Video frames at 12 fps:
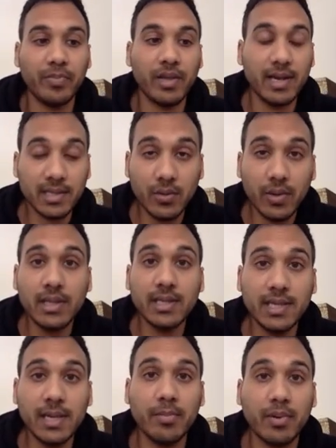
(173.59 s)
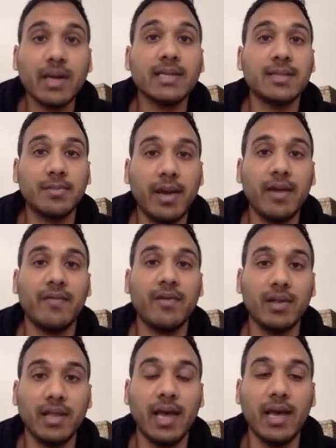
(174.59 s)
is a really cheap price to pay for a
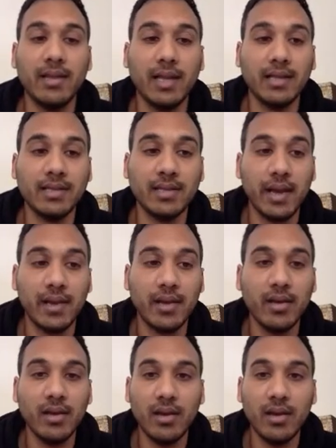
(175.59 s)
land that's like,